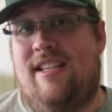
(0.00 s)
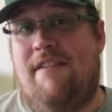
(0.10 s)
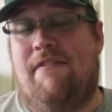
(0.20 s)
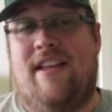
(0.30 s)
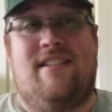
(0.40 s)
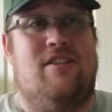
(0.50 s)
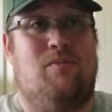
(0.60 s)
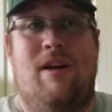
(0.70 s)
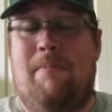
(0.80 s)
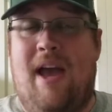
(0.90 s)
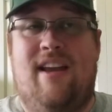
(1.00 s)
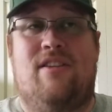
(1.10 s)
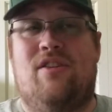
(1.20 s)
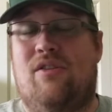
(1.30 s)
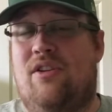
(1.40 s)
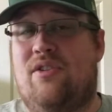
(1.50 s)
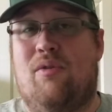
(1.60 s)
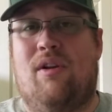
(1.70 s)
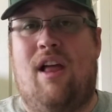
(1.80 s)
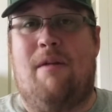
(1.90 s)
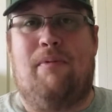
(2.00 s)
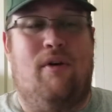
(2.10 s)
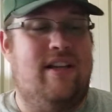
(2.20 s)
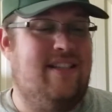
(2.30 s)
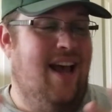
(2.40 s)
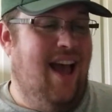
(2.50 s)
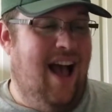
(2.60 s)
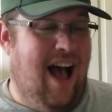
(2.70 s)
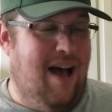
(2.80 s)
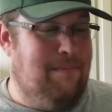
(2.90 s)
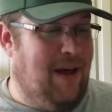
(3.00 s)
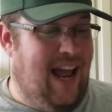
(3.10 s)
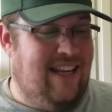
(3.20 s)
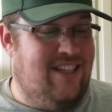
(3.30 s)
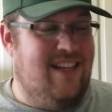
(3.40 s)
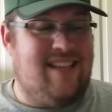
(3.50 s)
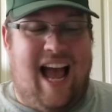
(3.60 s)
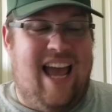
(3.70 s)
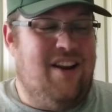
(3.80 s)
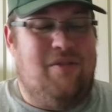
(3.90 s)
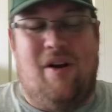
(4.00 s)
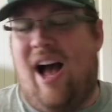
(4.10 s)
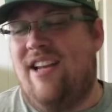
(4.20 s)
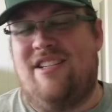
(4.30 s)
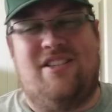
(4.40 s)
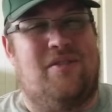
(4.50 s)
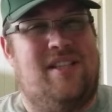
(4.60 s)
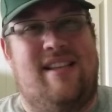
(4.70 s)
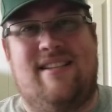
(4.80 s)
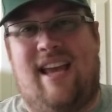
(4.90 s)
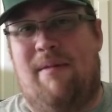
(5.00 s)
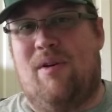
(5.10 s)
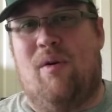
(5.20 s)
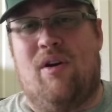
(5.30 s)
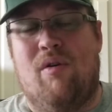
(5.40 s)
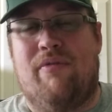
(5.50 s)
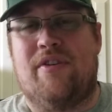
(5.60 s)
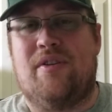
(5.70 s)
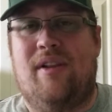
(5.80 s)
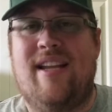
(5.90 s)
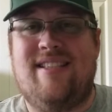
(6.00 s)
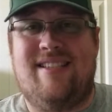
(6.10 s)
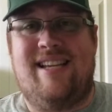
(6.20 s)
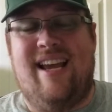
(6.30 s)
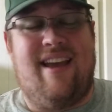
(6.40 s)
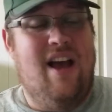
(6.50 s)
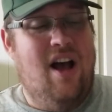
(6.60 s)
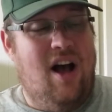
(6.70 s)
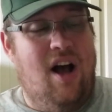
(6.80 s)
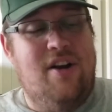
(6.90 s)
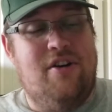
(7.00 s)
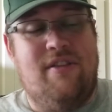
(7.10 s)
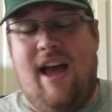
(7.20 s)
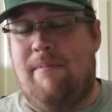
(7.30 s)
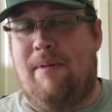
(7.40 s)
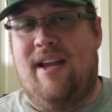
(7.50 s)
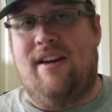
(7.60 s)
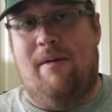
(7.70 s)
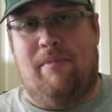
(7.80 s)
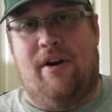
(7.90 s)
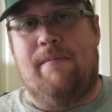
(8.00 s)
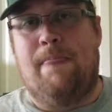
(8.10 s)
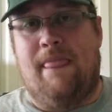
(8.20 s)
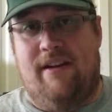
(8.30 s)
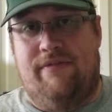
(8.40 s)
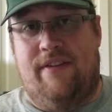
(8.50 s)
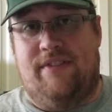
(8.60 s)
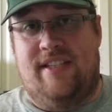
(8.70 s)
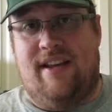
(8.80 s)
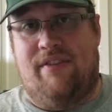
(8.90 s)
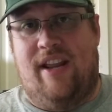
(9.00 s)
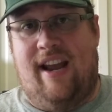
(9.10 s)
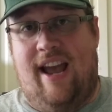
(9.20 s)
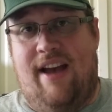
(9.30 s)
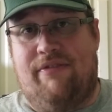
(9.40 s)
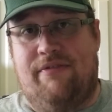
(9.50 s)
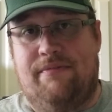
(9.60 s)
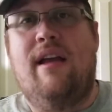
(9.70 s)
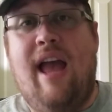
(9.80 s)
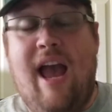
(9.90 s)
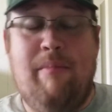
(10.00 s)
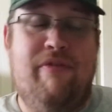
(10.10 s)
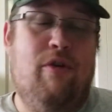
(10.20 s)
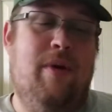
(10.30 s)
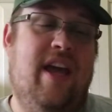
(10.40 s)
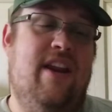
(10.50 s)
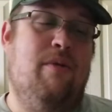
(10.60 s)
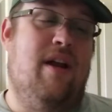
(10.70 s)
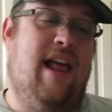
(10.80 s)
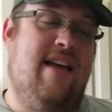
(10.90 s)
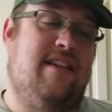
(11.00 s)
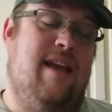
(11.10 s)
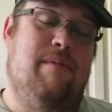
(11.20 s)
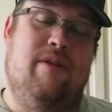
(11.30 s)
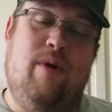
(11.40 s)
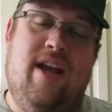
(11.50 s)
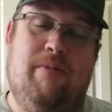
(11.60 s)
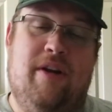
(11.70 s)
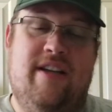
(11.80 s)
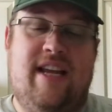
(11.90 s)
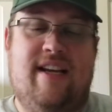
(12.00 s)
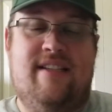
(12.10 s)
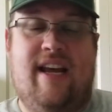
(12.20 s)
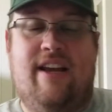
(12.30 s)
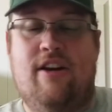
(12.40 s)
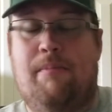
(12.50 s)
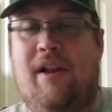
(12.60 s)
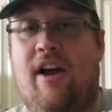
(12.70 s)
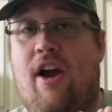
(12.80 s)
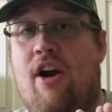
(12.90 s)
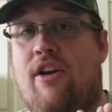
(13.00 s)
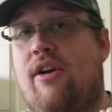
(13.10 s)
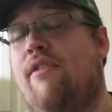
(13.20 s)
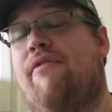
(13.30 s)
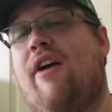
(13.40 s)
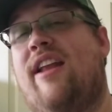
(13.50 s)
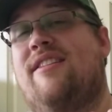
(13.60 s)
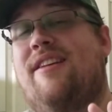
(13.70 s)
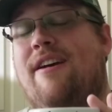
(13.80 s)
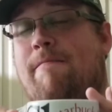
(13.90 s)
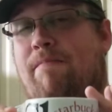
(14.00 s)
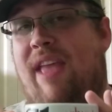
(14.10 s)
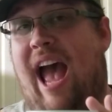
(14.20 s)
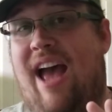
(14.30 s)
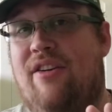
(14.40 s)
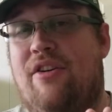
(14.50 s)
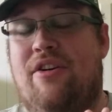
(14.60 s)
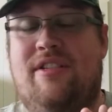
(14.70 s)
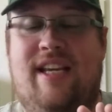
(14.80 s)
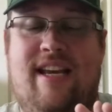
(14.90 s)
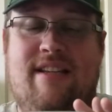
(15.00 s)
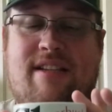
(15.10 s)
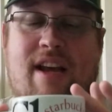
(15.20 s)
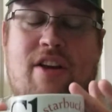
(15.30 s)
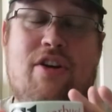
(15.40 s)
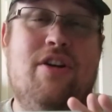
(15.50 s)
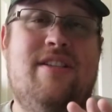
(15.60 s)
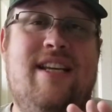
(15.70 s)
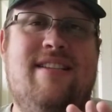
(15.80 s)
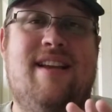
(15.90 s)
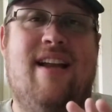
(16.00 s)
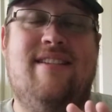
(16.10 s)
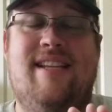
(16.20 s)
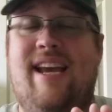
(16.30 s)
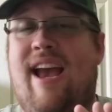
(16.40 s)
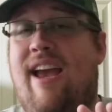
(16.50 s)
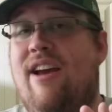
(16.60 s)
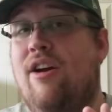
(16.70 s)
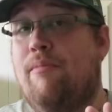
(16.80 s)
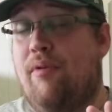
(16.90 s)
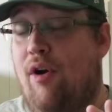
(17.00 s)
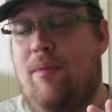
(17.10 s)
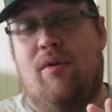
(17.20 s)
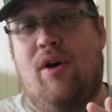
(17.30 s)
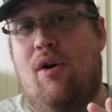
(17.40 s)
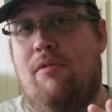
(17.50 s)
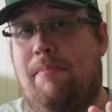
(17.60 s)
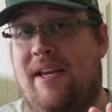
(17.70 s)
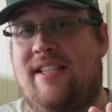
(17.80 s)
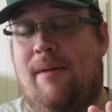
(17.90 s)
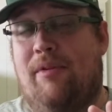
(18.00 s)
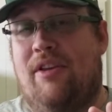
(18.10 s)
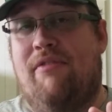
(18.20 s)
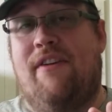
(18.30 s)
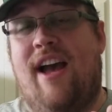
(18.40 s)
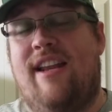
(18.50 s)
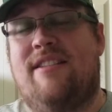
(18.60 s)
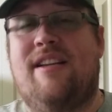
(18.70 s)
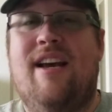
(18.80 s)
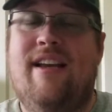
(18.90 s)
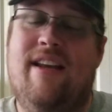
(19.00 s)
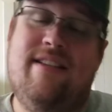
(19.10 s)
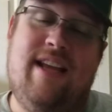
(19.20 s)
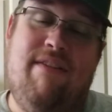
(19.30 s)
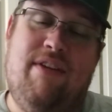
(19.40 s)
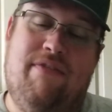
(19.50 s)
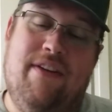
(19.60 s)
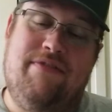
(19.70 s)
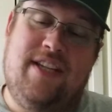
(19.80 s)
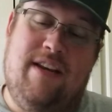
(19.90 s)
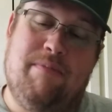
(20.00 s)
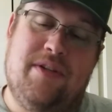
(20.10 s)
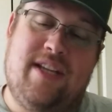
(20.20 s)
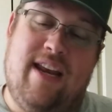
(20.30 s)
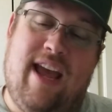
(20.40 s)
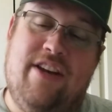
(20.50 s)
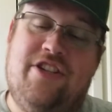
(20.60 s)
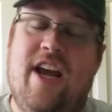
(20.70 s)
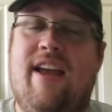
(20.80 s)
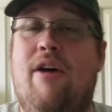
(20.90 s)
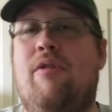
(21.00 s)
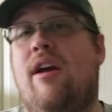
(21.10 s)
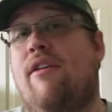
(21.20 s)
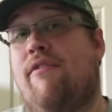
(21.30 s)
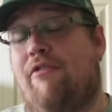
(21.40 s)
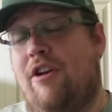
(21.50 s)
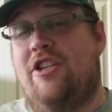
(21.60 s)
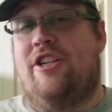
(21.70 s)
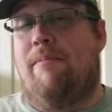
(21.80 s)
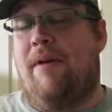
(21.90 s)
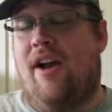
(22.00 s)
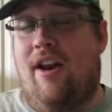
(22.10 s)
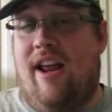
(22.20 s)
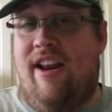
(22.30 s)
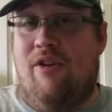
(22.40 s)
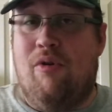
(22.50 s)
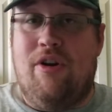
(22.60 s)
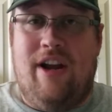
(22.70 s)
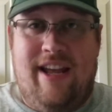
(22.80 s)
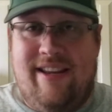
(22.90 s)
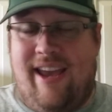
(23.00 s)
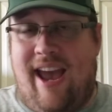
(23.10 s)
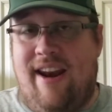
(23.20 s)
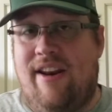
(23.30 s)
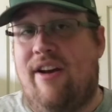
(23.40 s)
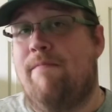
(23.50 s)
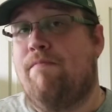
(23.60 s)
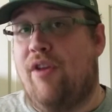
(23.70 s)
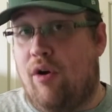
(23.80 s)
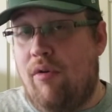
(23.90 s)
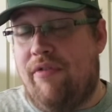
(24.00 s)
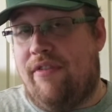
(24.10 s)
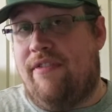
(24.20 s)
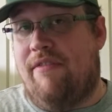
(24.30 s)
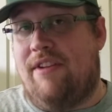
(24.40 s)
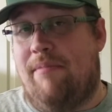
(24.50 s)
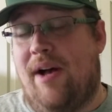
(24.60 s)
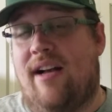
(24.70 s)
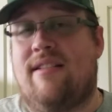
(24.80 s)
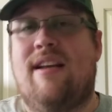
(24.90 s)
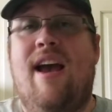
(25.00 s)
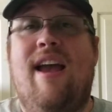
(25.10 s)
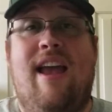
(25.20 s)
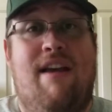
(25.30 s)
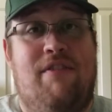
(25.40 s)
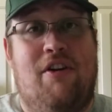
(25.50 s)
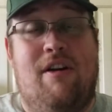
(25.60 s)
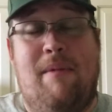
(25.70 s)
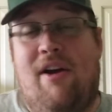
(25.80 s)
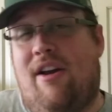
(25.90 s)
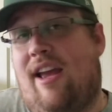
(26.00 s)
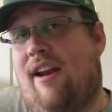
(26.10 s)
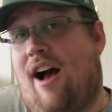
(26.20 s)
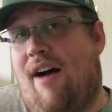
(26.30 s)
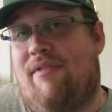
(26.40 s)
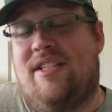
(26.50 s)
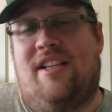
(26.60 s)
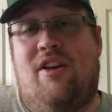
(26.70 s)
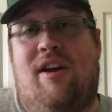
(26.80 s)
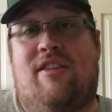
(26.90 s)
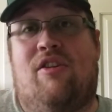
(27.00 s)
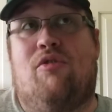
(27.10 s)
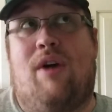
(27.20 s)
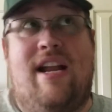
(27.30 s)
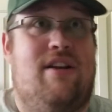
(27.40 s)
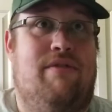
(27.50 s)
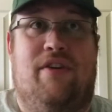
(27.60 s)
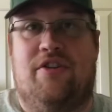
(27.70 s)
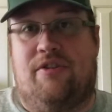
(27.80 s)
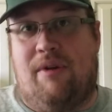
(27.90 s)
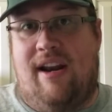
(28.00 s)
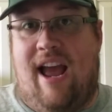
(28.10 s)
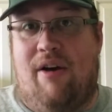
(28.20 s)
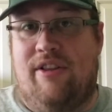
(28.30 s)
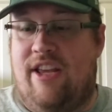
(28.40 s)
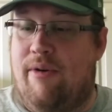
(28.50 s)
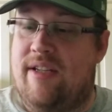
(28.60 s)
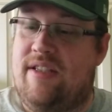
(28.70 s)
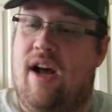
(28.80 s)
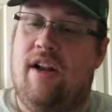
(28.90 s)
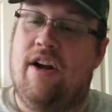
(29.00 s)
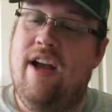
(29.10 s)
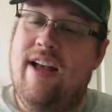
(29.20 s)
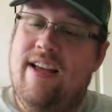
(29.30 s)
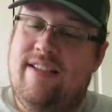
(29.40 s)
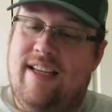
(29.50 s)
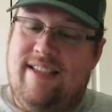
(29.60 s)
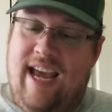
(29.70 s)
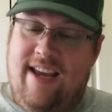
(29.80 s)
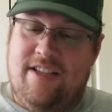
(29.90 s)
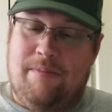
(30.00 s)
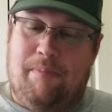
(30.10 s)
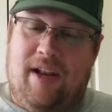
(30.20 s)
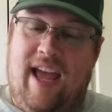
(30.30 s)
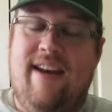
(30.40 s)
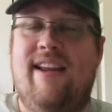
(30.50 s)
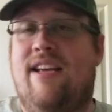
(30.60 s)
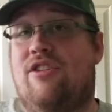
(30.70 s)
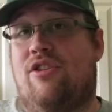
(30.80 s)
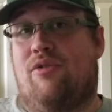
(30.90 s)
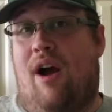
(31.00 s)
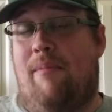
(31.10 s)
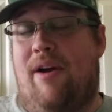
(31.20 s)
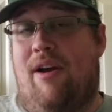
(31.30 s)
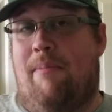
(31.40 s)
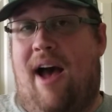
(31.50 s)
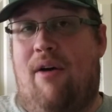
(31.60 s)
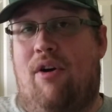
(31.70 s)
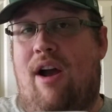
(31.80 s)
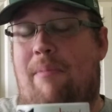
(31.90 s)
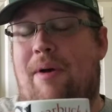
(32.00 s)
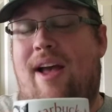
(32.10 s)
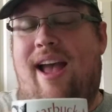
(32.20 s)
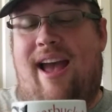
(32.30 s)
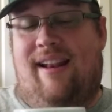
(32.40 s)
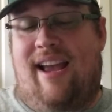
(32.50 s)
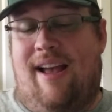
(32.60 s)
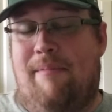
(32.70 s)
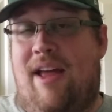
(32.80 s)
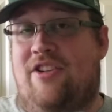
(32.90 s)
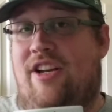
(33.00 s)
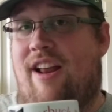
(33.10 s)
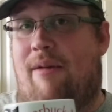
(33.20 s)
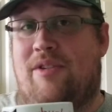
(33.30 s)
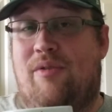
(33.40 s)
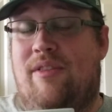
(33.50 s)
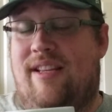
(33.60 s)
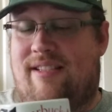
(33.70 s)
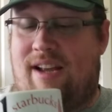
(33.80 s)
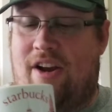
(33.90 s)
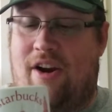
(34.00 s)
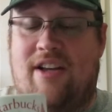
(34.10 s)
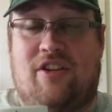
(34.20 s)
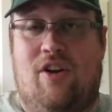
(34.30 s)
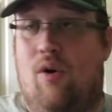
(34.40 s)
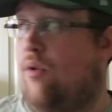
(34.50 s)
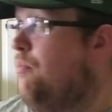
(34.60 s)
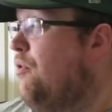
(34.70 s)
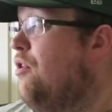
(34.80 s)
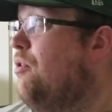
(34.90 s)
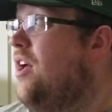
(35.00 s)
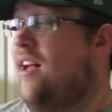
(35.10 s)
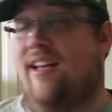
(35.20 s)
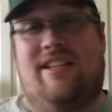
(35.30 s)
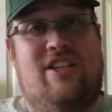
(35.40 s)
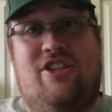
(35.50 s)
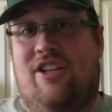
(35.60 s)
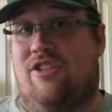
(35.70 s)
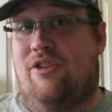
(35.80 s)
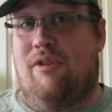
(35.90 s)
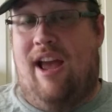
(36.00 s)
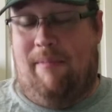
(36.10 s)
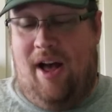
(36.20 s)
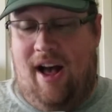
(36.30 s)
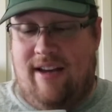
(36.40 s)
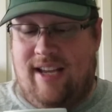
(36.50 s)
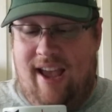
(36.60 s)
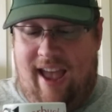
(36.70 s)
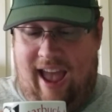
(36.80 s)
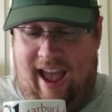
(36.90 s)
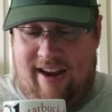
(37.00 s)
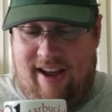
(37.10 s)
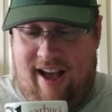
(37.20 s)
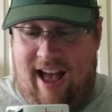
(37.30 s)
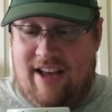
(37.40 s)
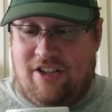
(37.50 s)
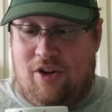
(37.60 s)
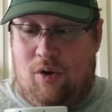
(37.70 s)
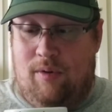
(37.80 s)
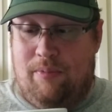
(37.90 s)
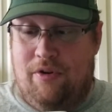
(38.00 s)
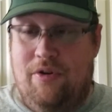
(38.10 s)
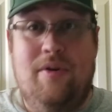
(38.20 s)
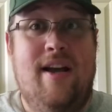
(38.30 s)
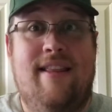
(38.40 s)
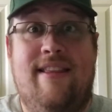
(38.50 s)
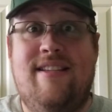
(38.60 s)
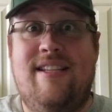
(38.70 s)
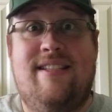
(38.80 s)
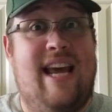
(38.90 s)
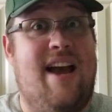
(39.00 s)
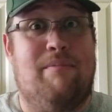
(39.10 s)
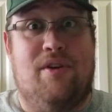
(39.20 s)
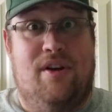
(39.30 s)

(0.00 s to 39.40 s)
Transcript: defenses. Winnipeg can certainly score a lot of points, but I don't know. I just don't see this game going over. So let's stick under that big number of 57.5. And before we get into our last game of the week, we're going to take a second to plug our good friends at NerdTees, nerdtees.ca, promo code BWFinest, going to save you 15% at checkout, free shipping on any order in Canada, over $50. If you're an American, obviously you get the great conversion right now in the US dollar. Today's blend is strawberry power up, and like I mentioned, I'm doing this sucker as a cold brew because it's just too damn hot, and as a cold brew, this is damn